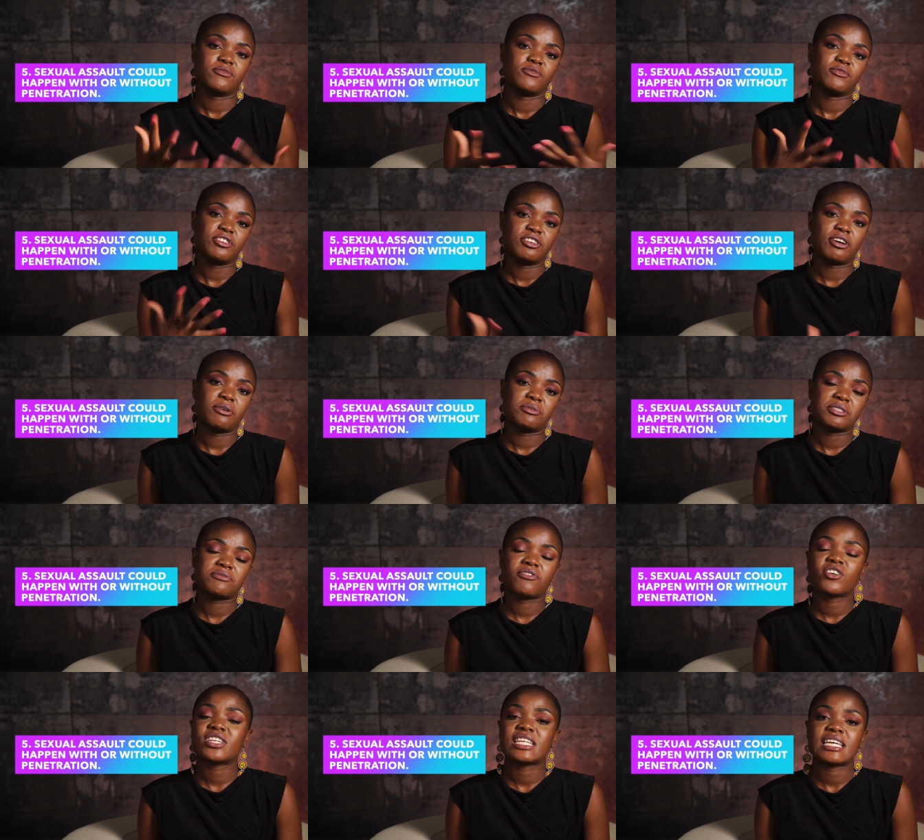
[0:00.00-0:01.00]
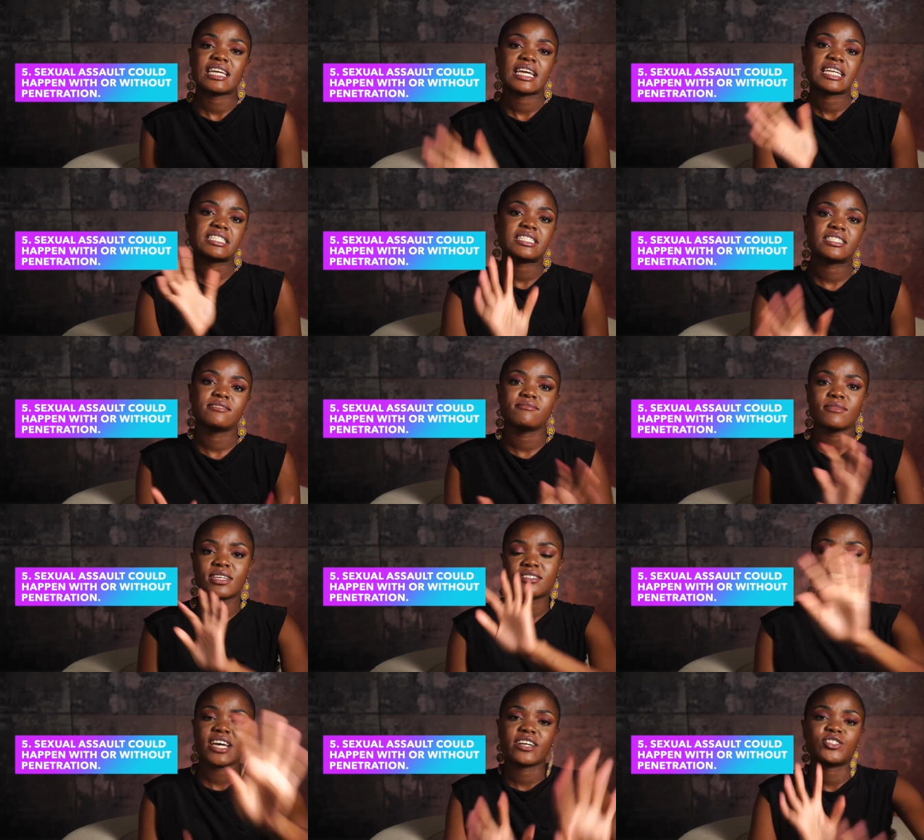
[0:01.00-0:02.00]
you know was fondling and,
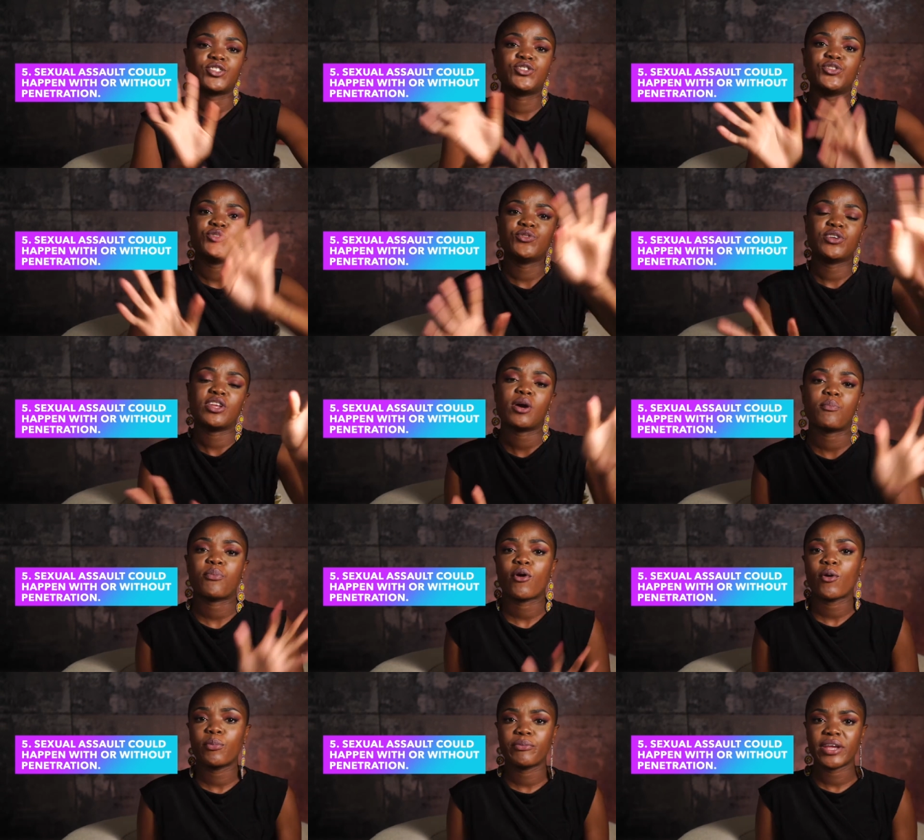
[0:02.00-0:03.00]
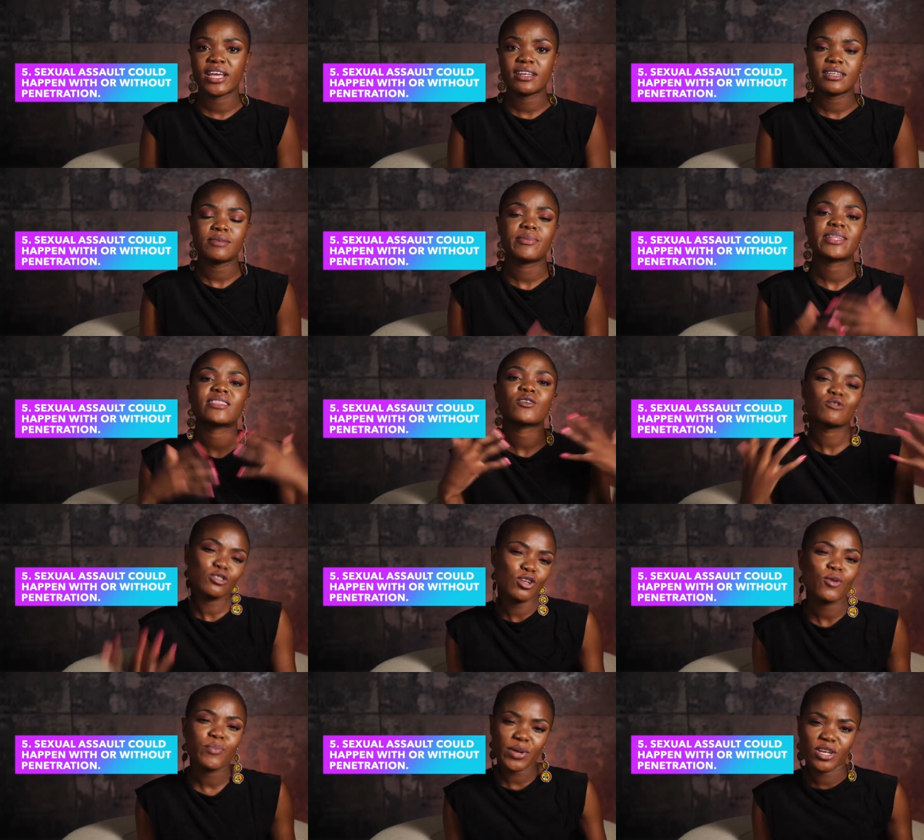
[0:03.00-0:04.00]
and touched you inappropriately but there was
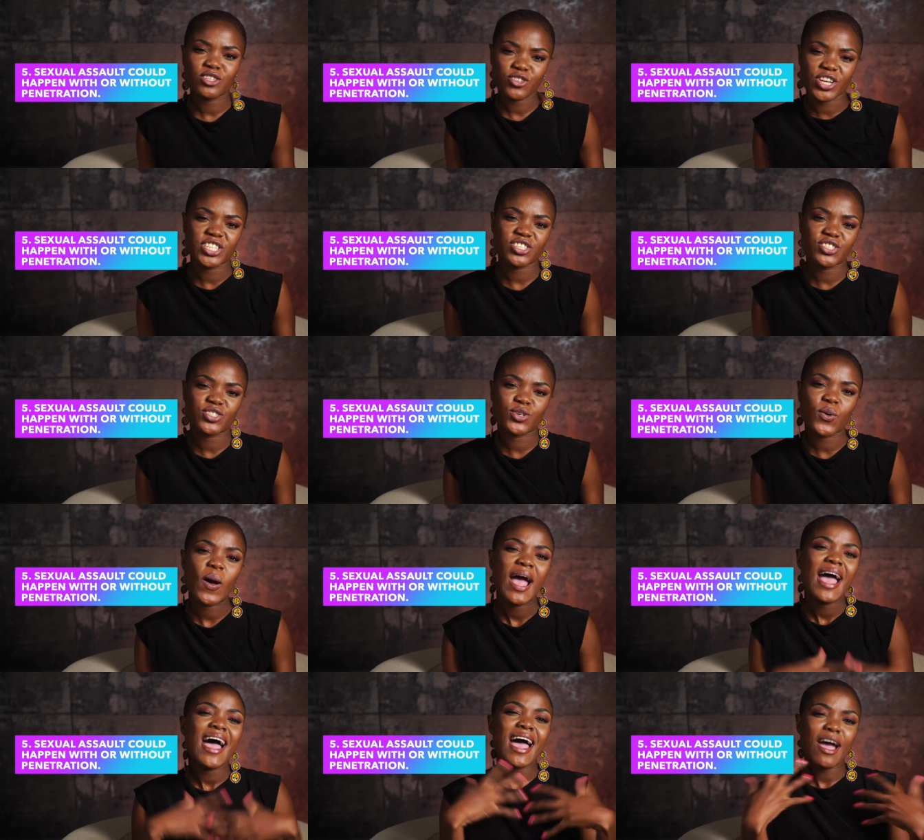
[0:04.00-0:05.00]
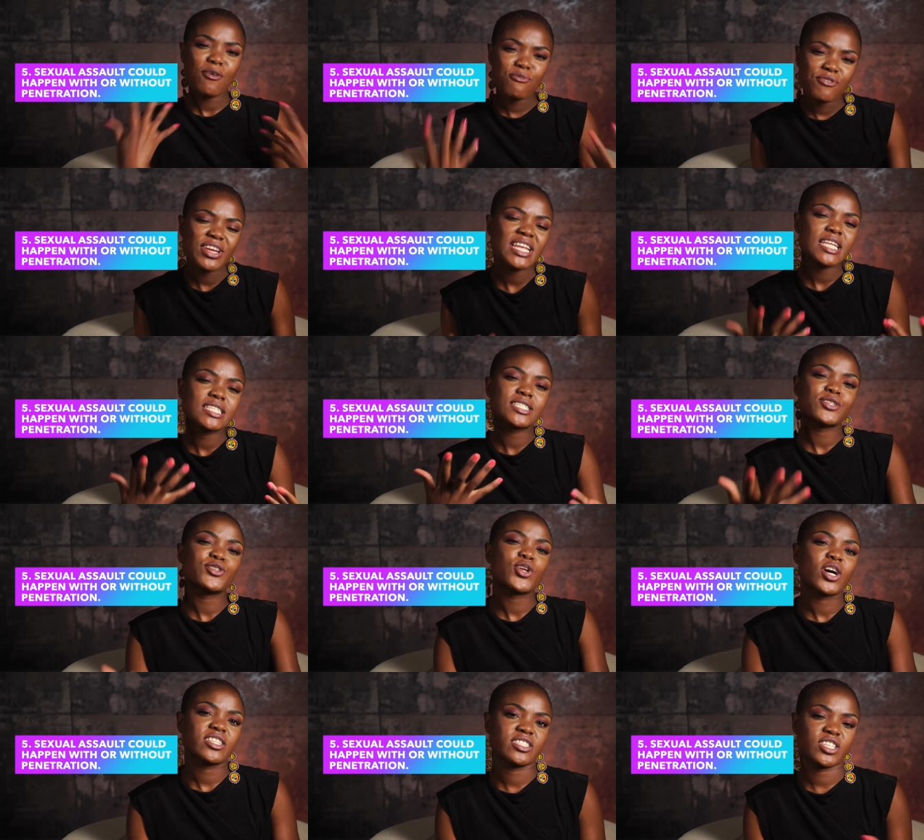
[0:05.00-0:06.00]
no penetration so I really did
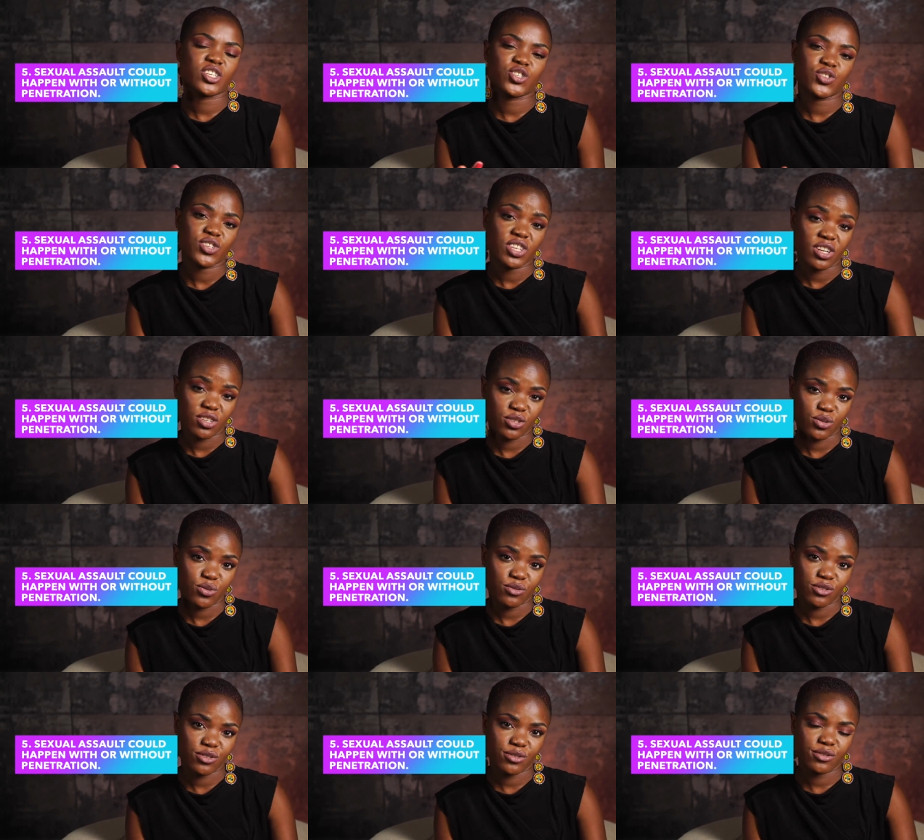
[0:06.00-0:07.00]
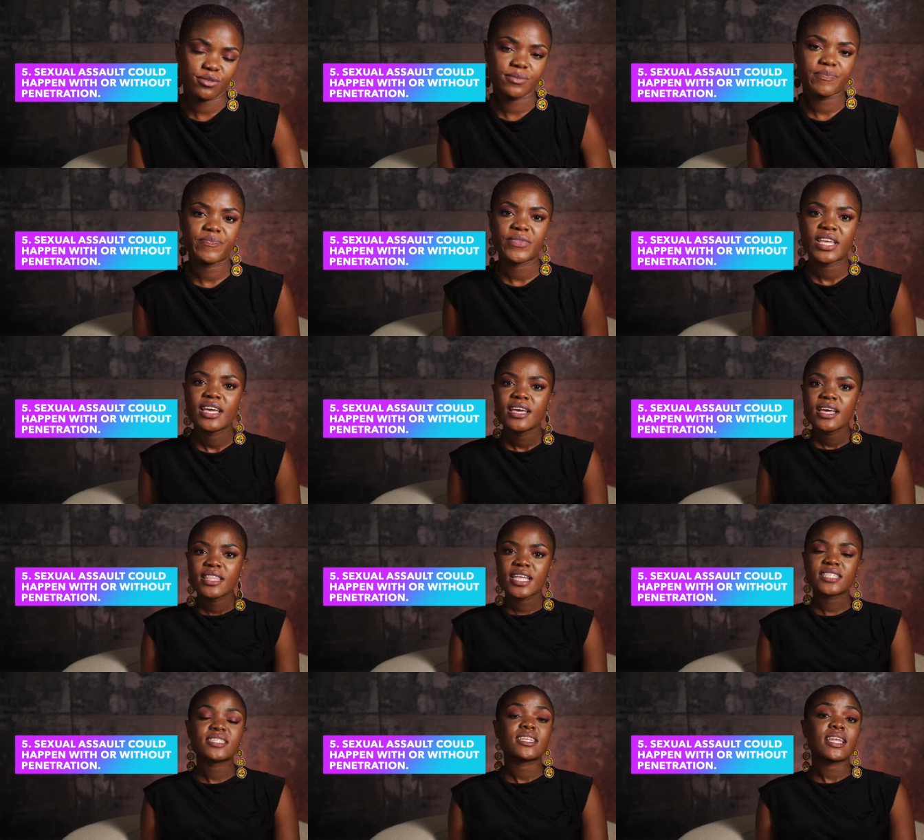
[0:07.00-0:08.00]
not sexually assault you
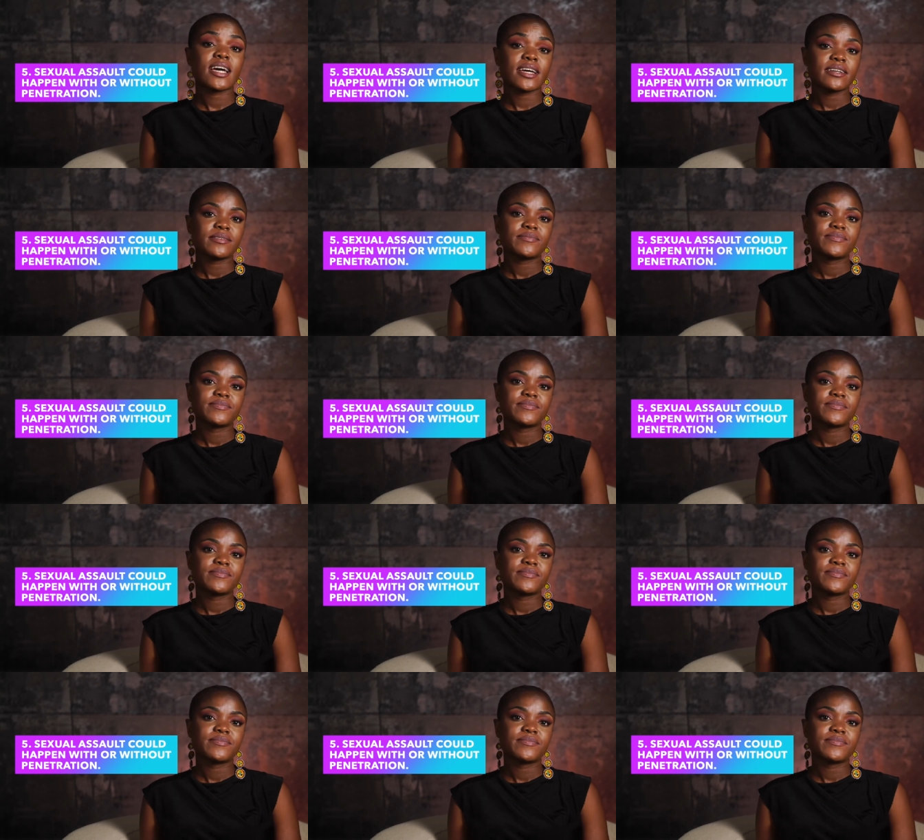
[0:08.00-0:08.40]
that's a lie